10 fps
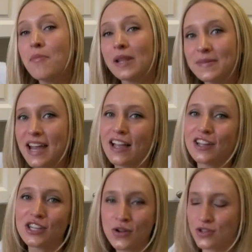but I'm
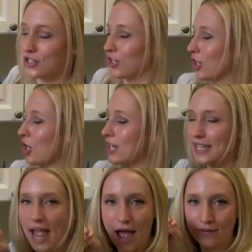telling you, it's gonna cook
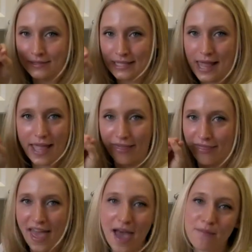down to
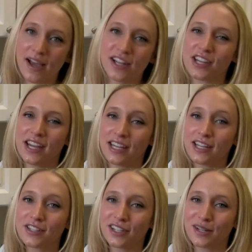like that much and
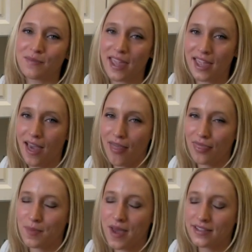it is gonna make
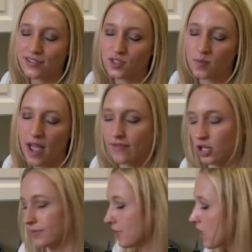the best soup
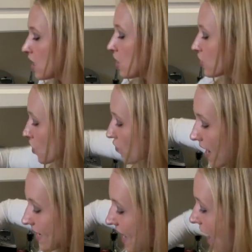ever. So
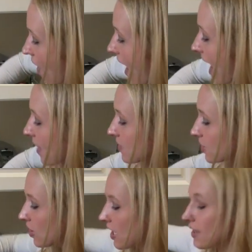right now, I'm
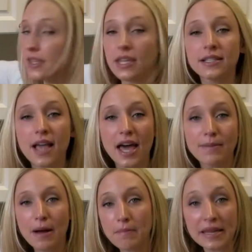just cooking these on
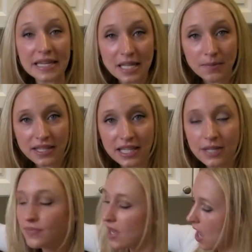about medium
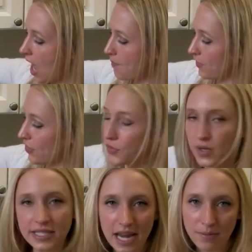heat. I put
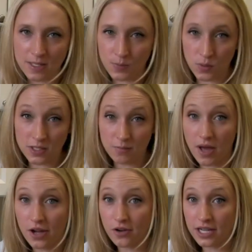3 tablespoons of
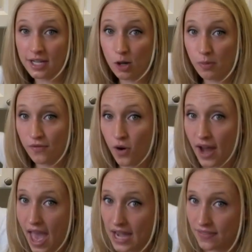butter in here before
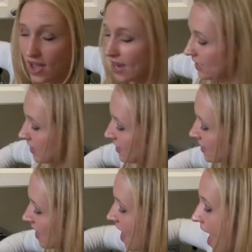I added the
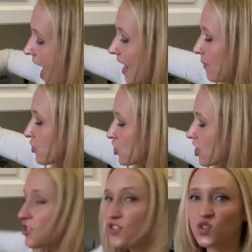onions, and I'm
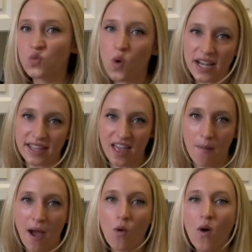just sweating
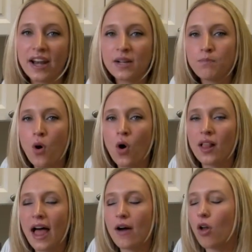them. I wanna
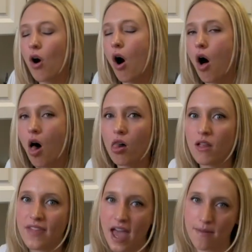pull out all
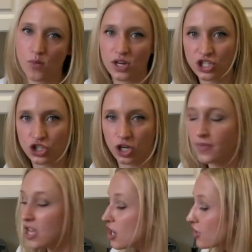of that moisture.
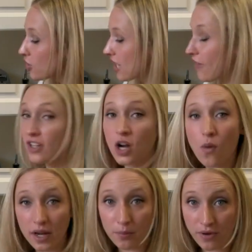So you definitely
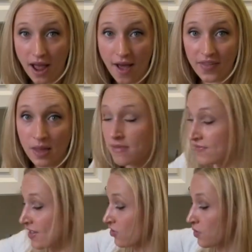don't wanna brown them.
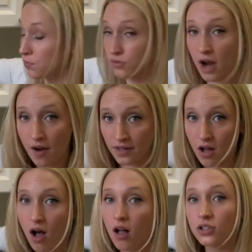If they start to brown at
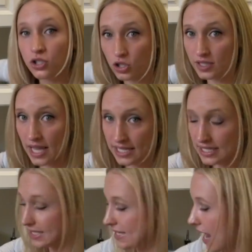all, turn that
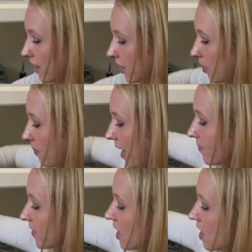heat down a little
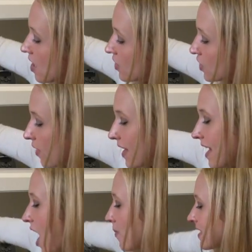bit. So right
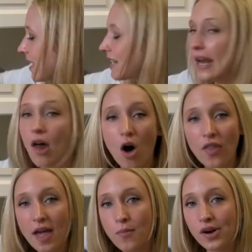now I'm just getting out
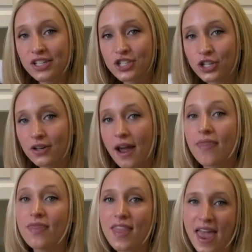all that moisture,
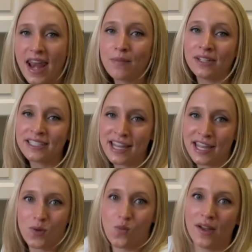and then I'm going to
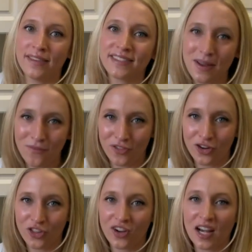take it one step
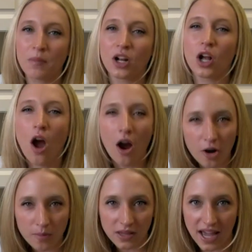further and I'm going to
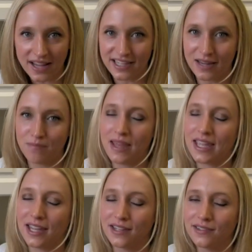caramelize it and
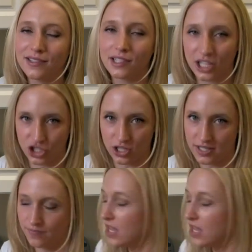make it delicious.